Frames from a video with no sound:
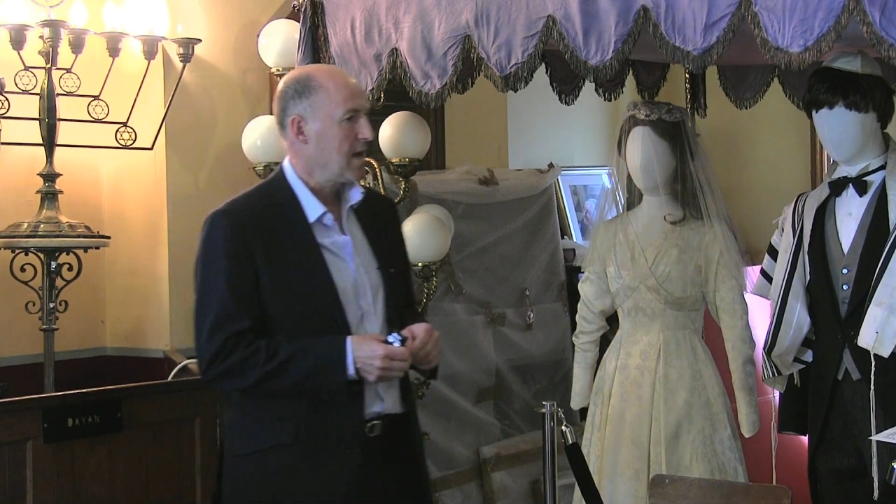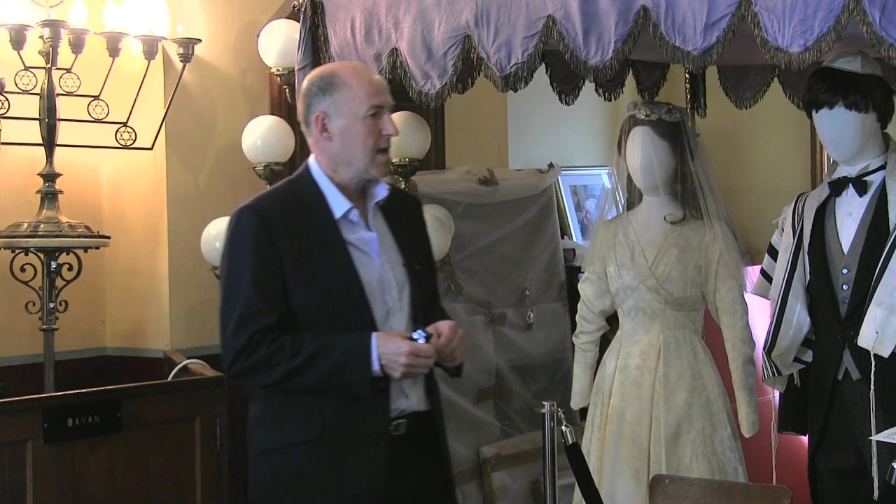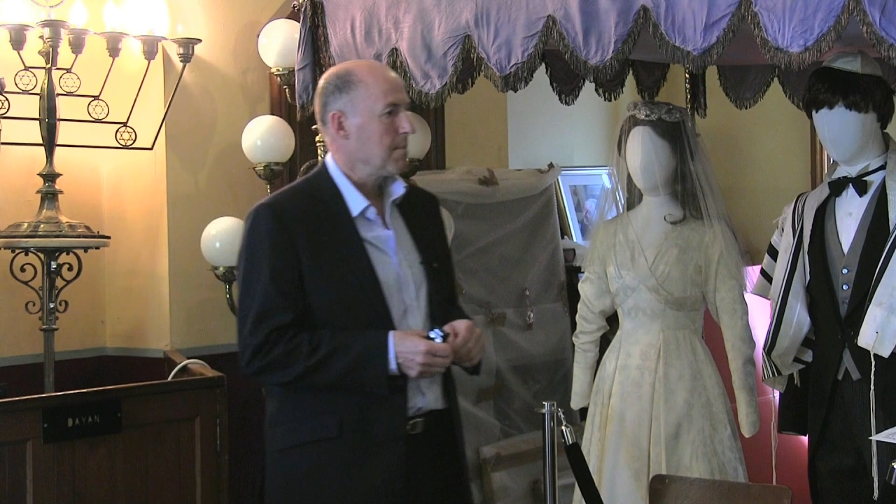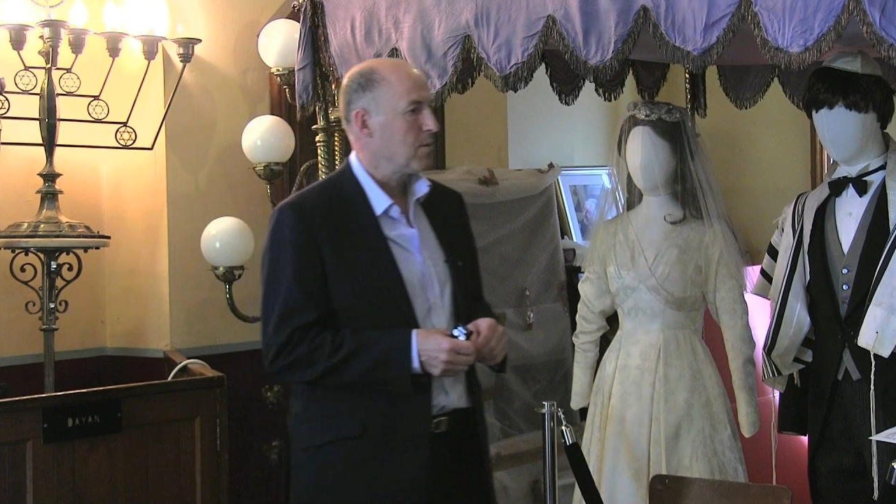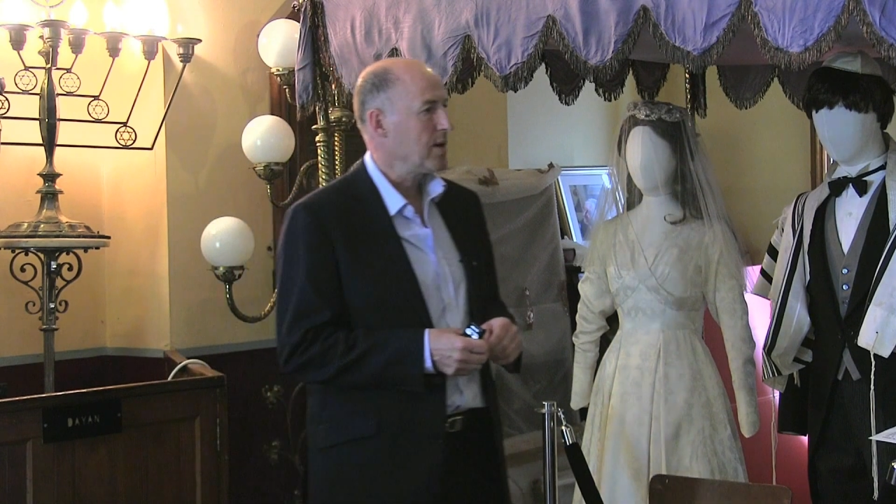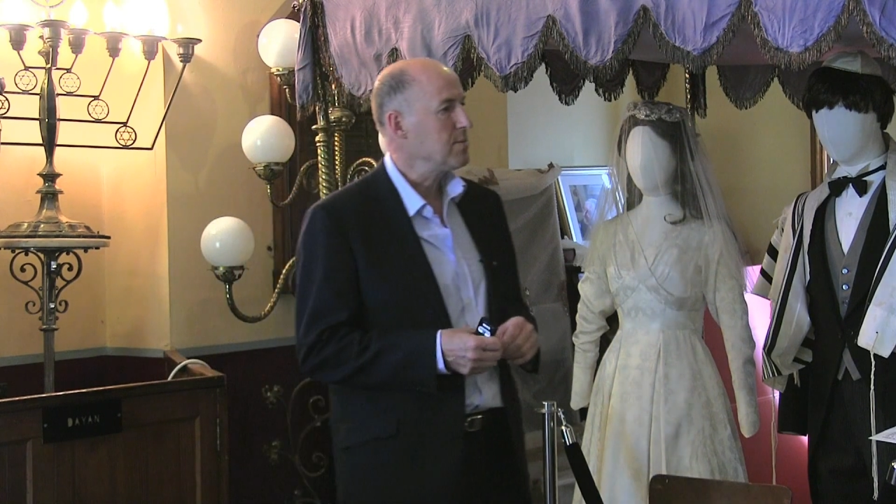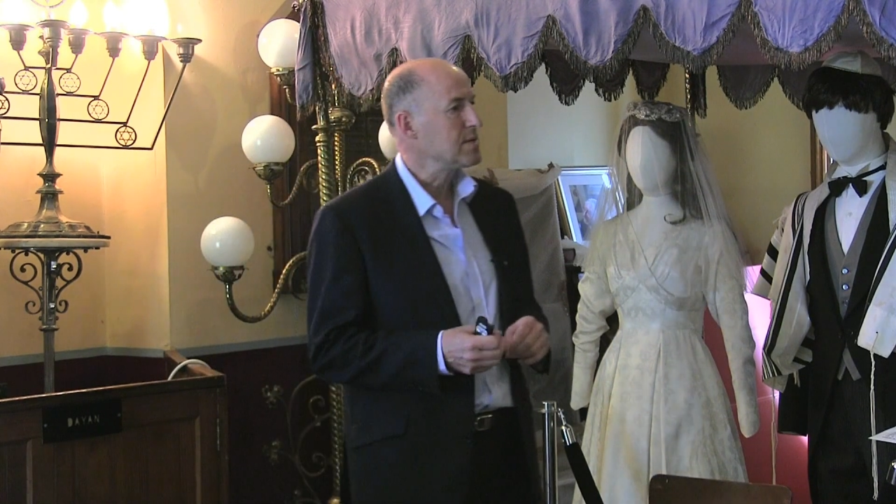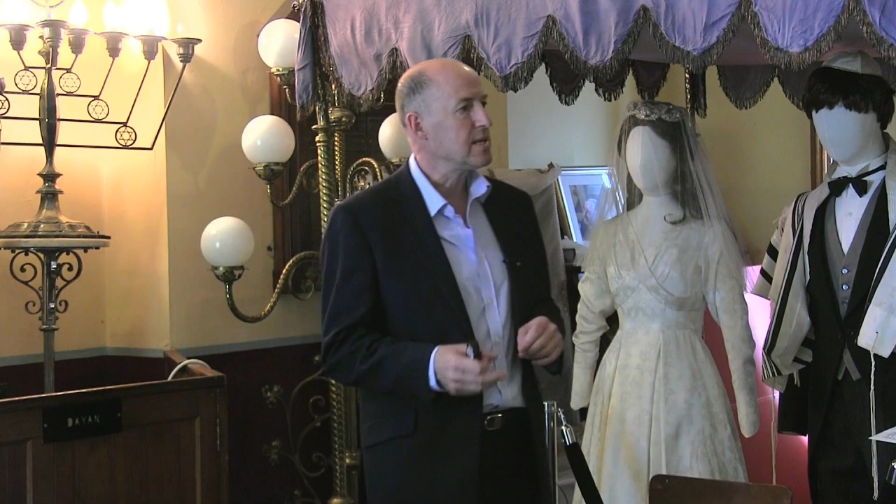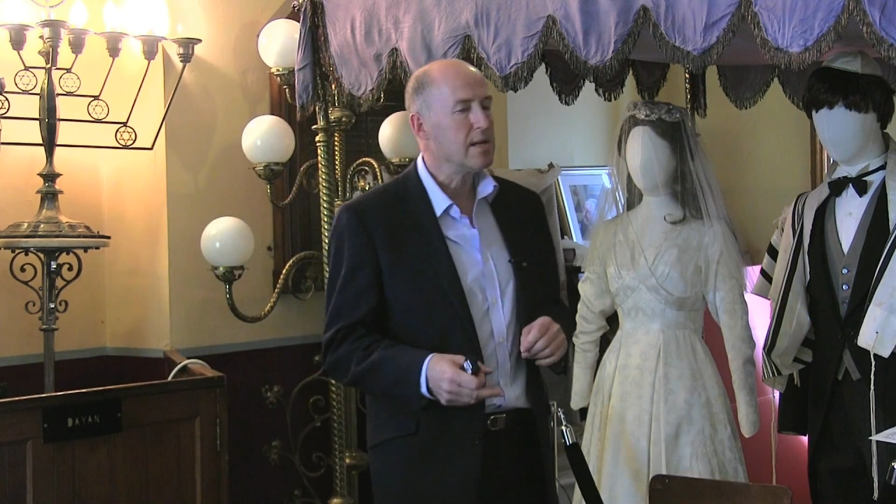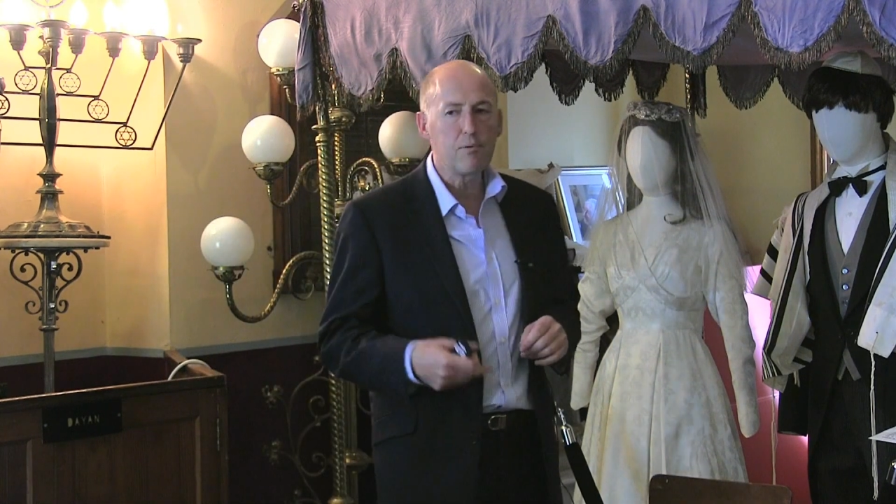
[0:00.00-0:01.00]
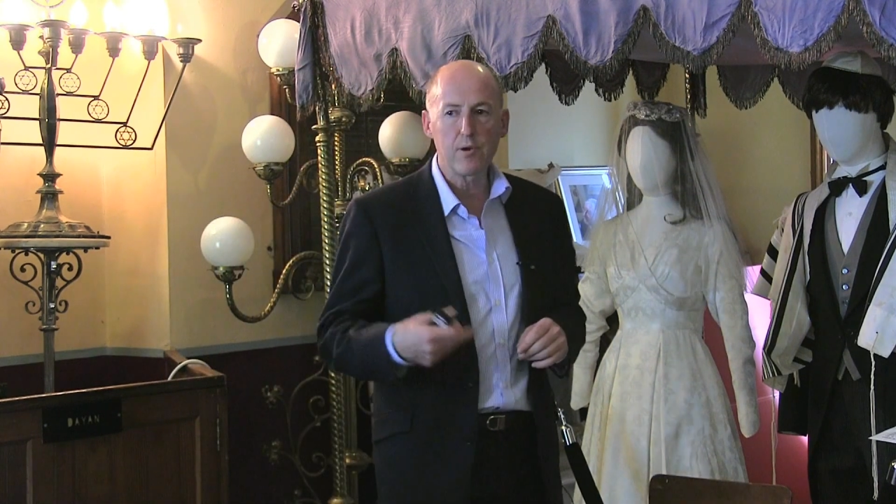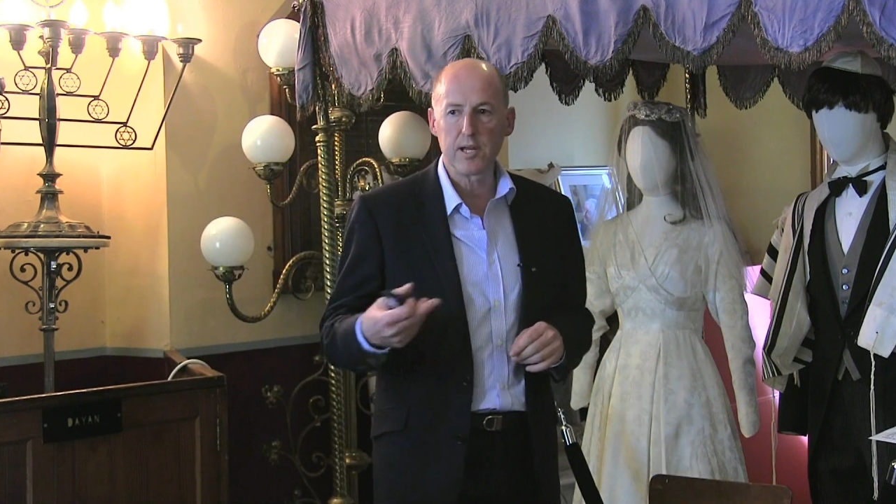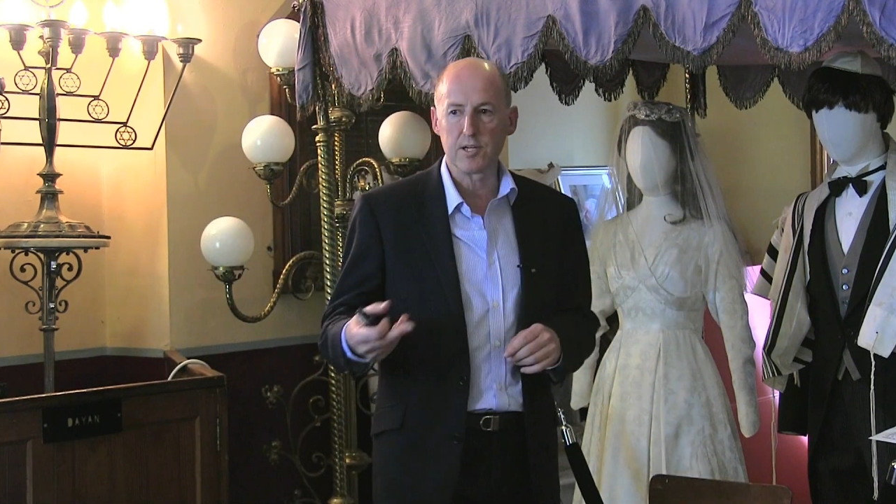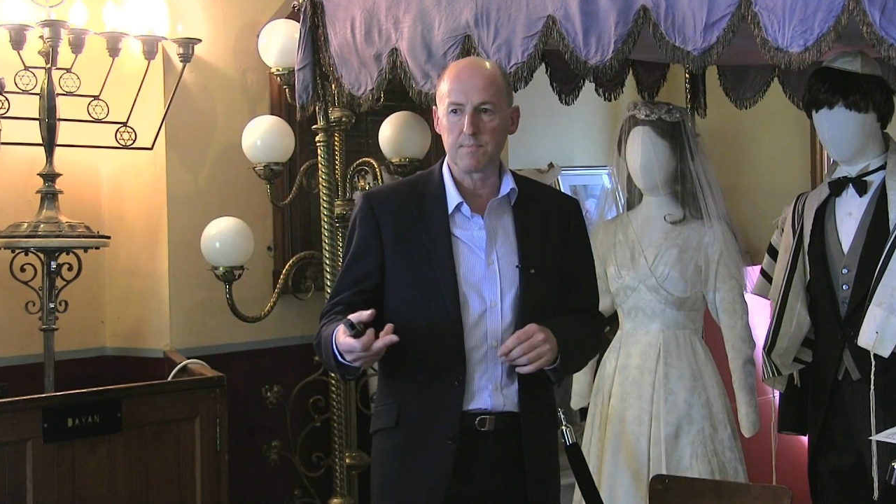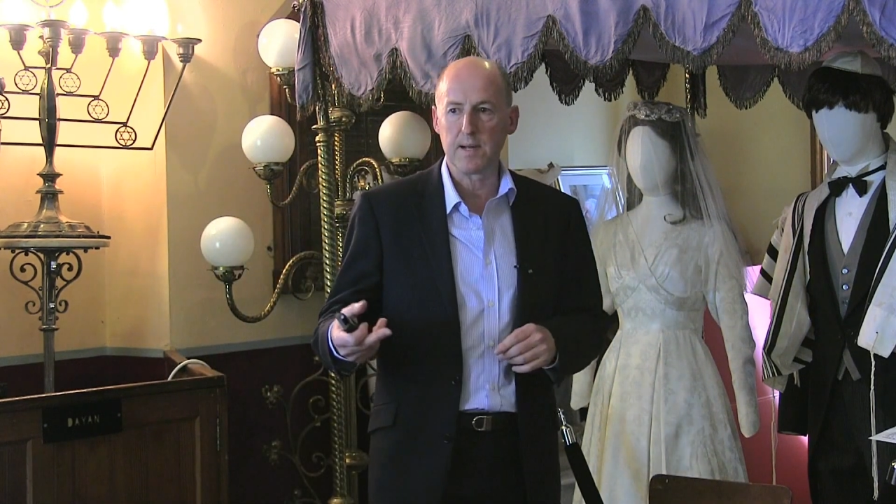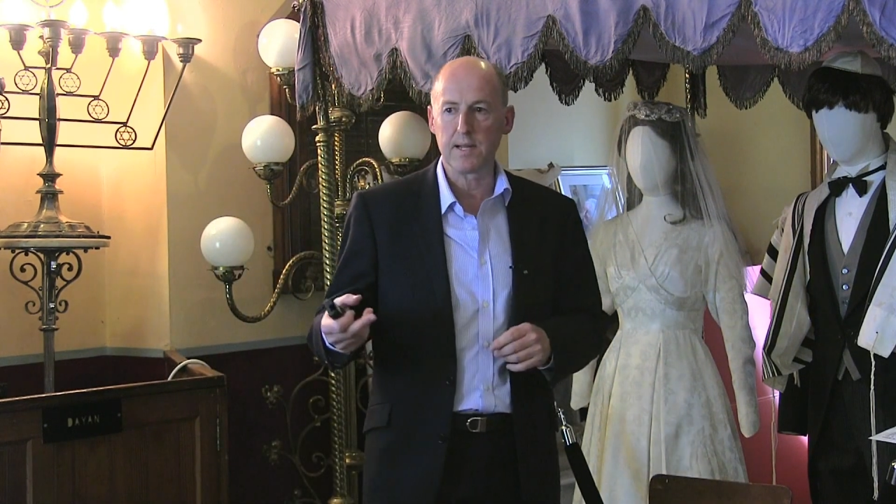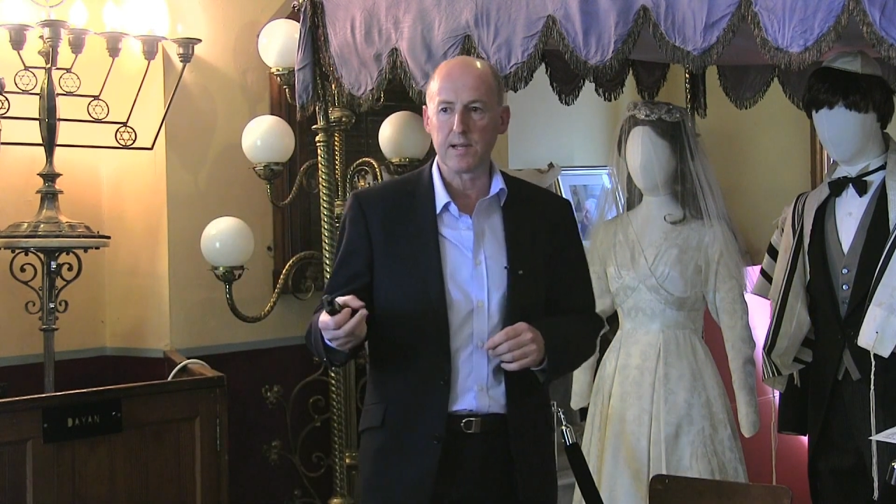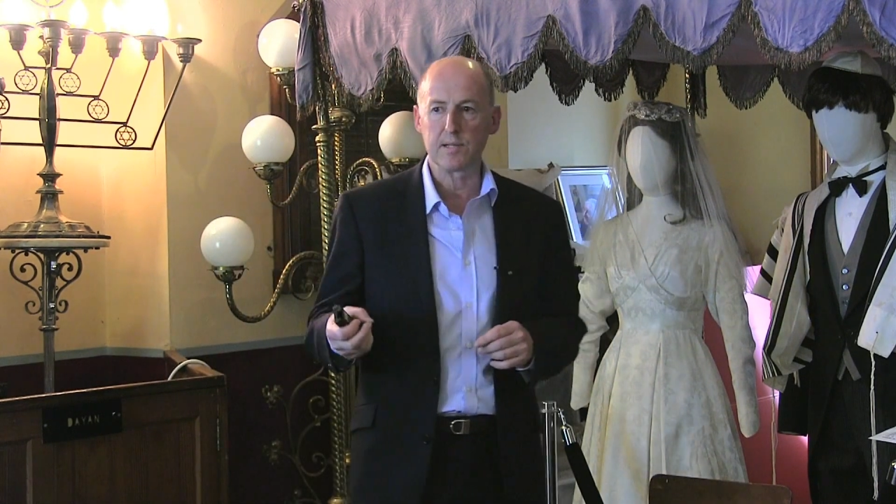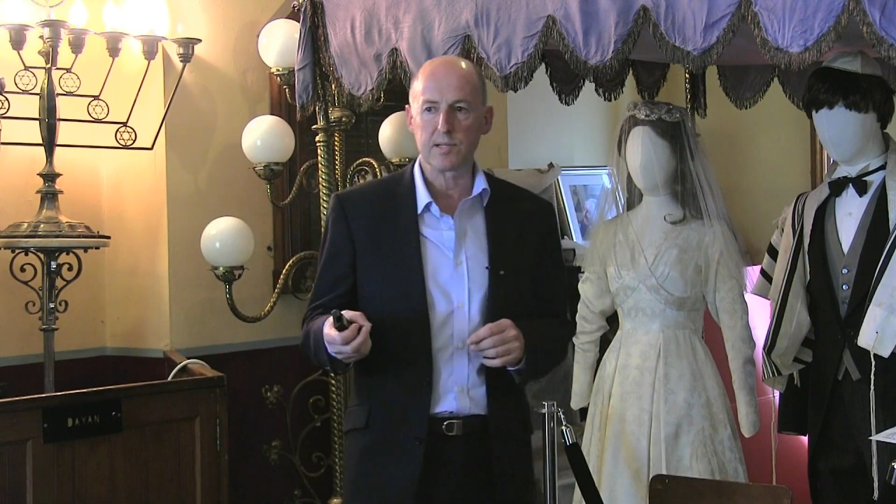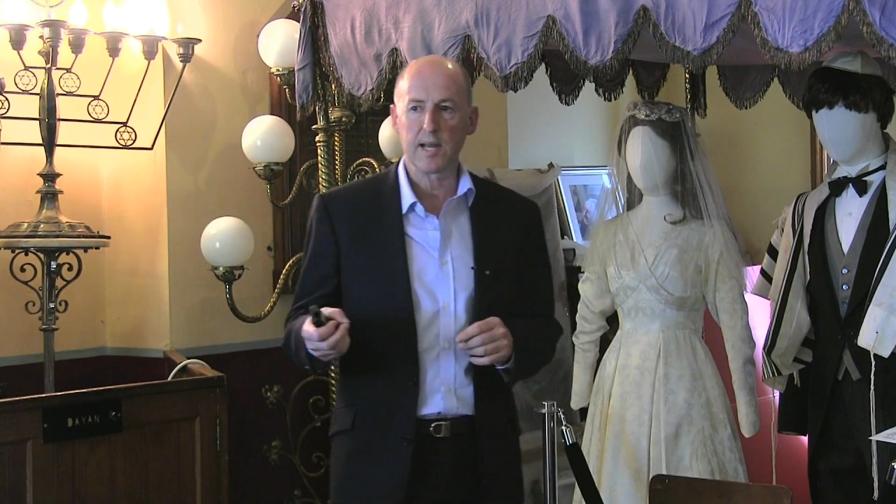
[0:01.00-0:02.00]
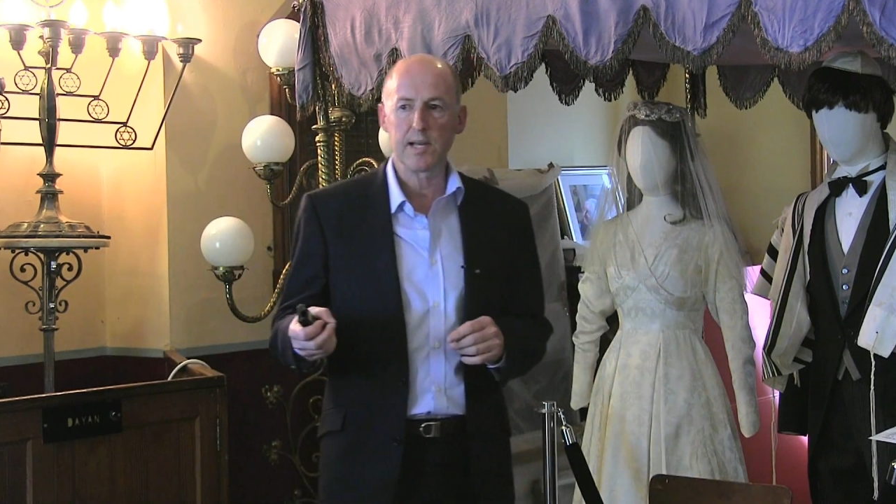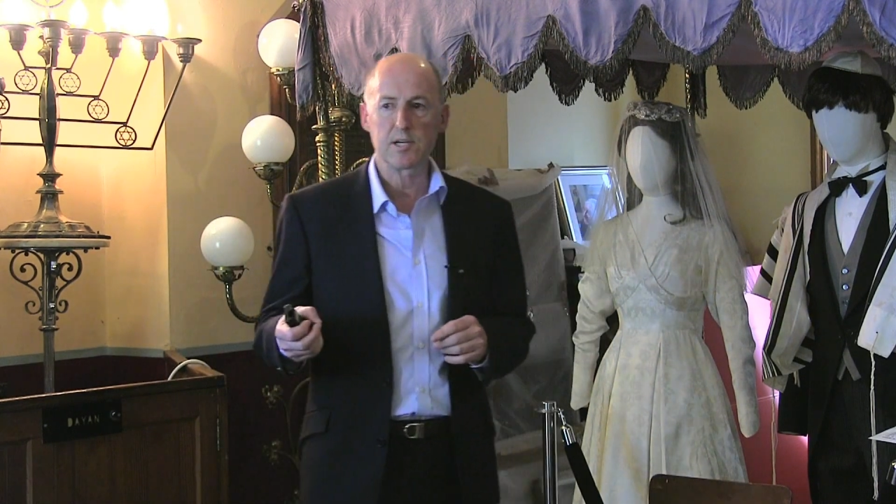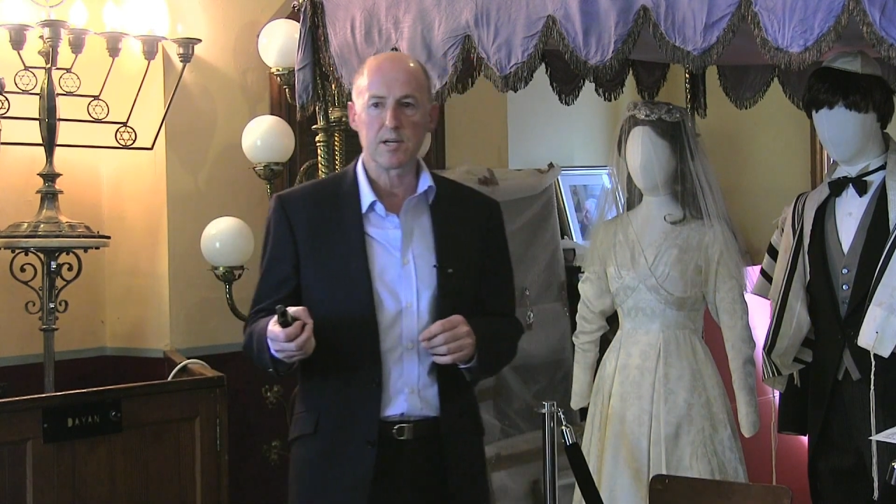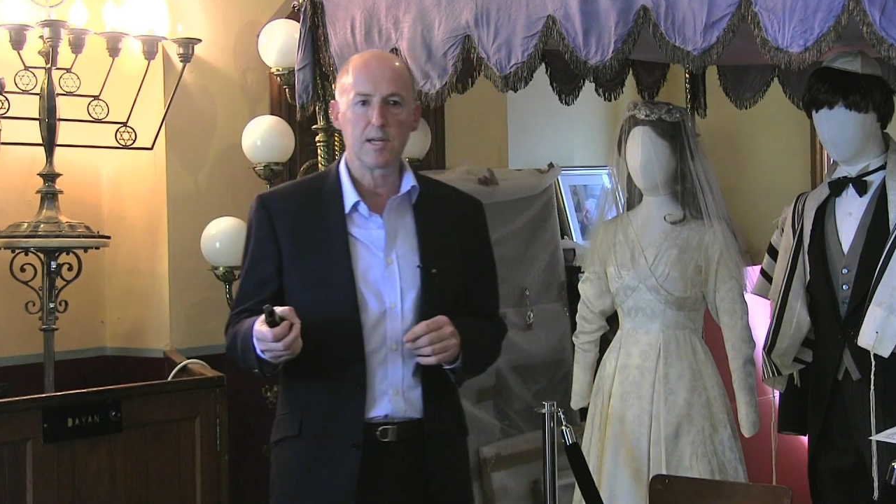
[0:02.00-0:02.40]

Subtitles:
But when he was liberated many years later,